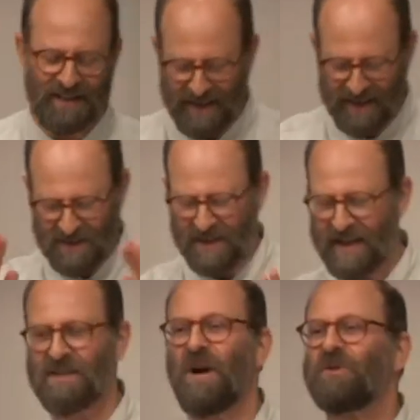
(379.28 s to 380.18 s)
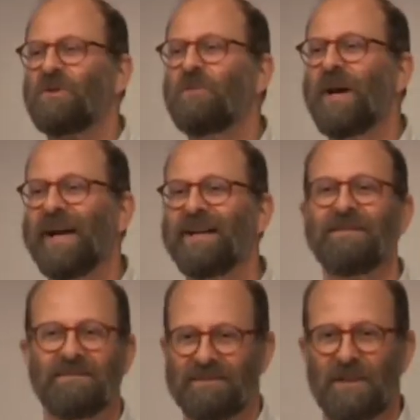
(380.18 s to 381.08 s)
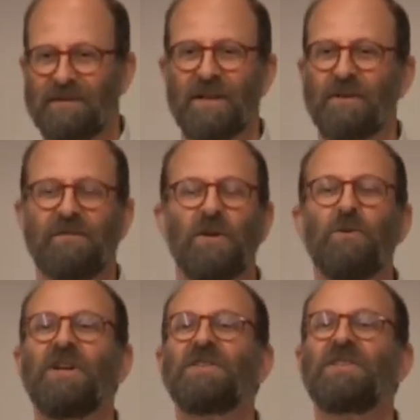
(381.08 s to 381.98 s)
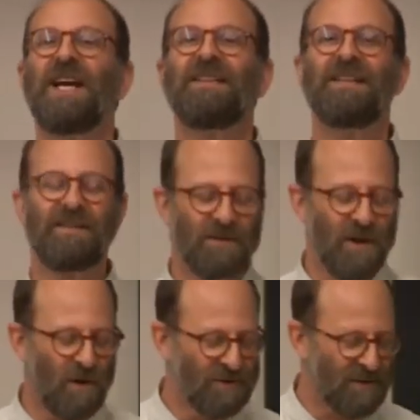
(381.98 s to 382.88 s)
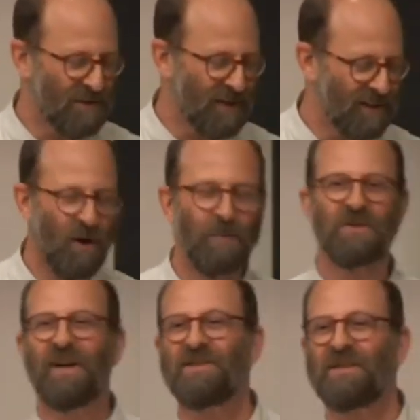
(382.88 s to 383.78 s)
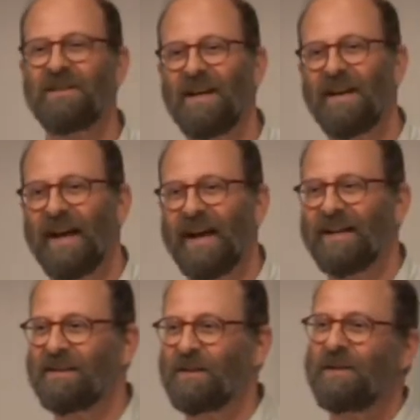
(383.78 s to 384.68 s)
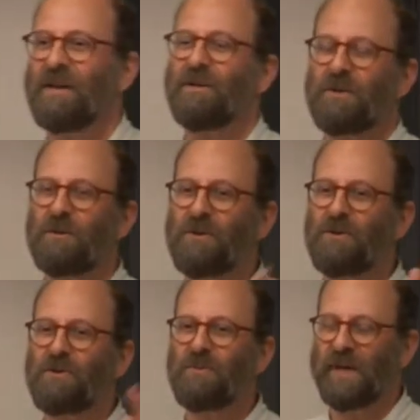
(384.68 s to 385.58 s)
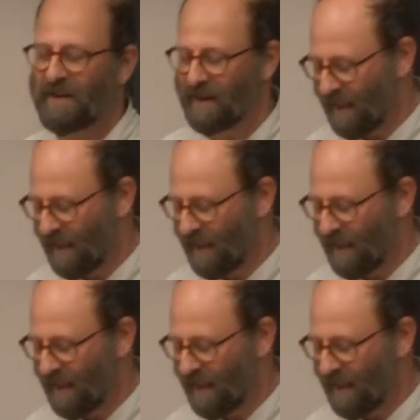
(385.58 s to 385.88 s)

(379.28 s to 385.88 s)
he says, no, too bad. You know, you consented to go to the arbitration, and, you know, you lose, too bad.